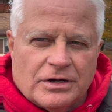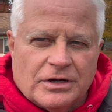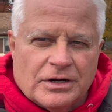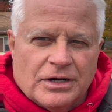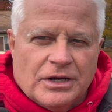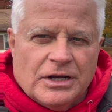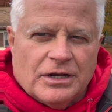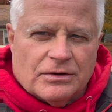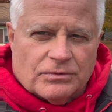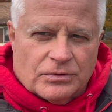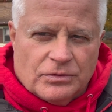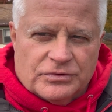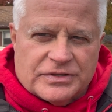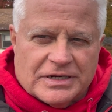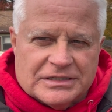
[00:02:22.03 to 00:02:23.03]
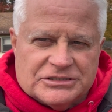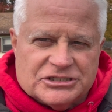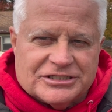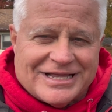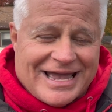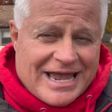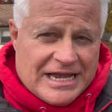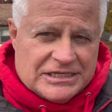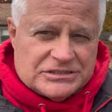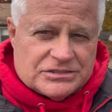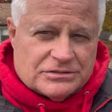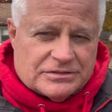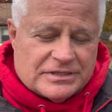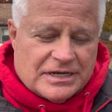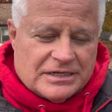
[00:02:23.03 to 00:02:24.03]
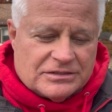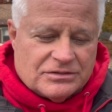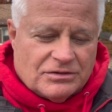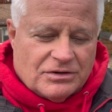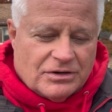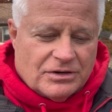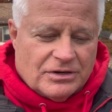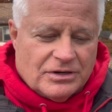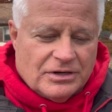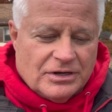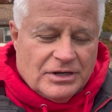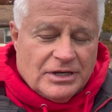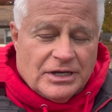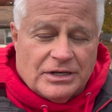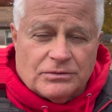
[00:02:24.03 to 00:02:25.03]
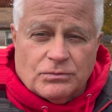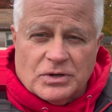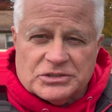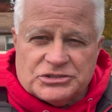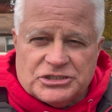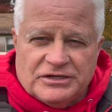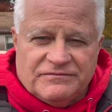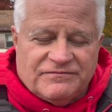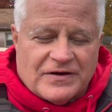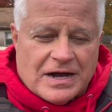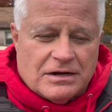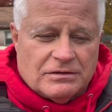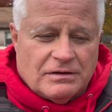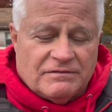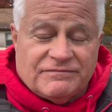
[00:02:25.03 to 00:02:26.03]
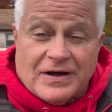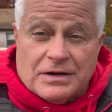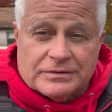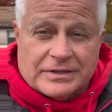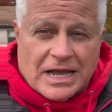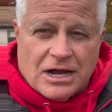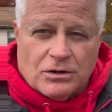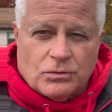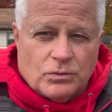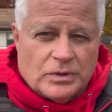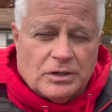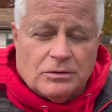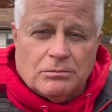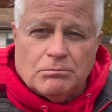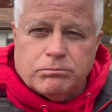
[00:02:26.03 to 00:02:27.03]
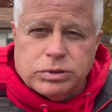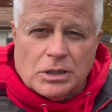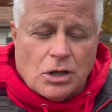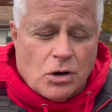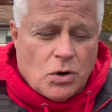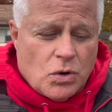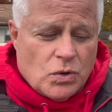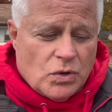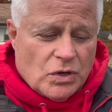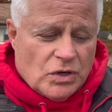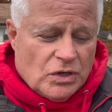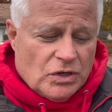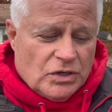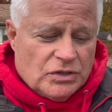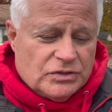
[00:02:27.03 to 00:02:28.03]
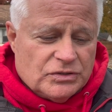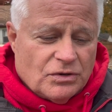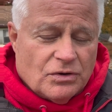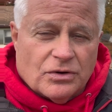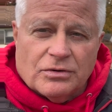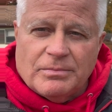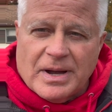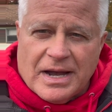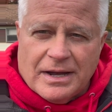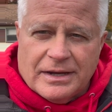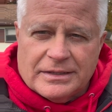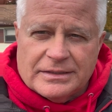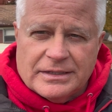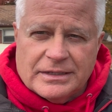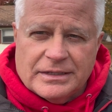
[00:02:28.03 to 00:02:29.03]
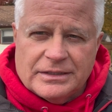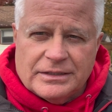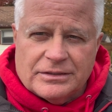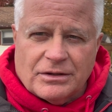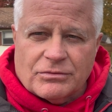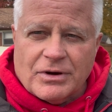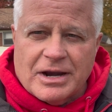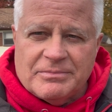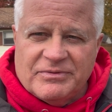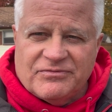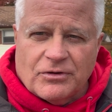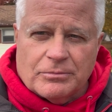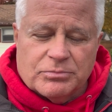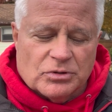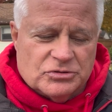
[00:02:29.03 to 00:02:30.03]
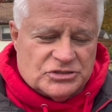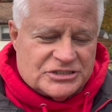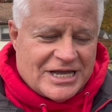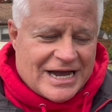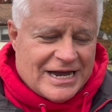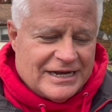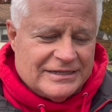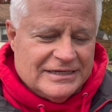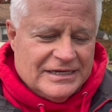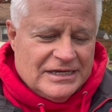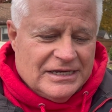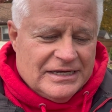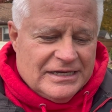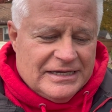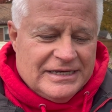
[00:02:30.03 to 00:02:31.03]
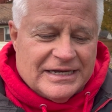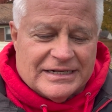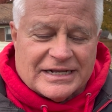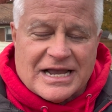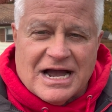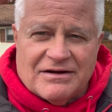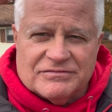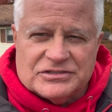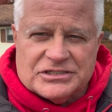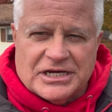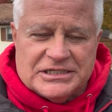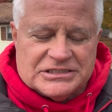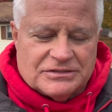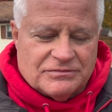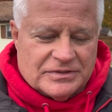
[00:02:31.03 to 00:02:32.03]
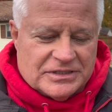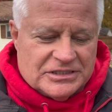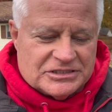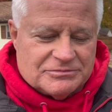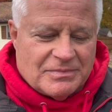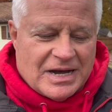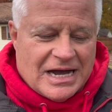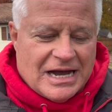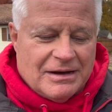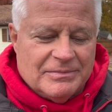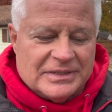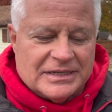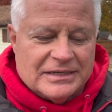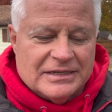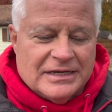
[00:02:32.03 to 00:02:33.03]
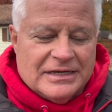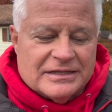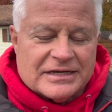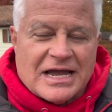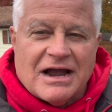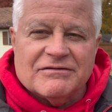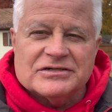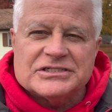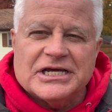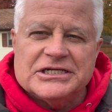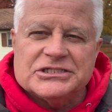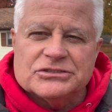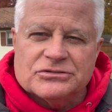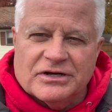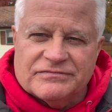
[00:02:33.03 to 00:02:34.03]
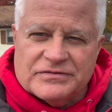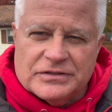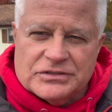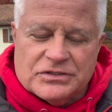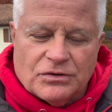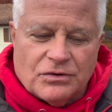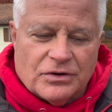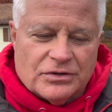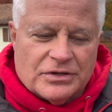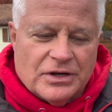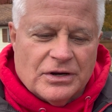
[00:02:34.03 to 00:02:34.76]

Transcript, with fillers: Ruth Hudson answered that door, and what she found, found out will blow your mind you know, right before Bruce died, he had a conversation with his mom, and it, the conversation drifted toward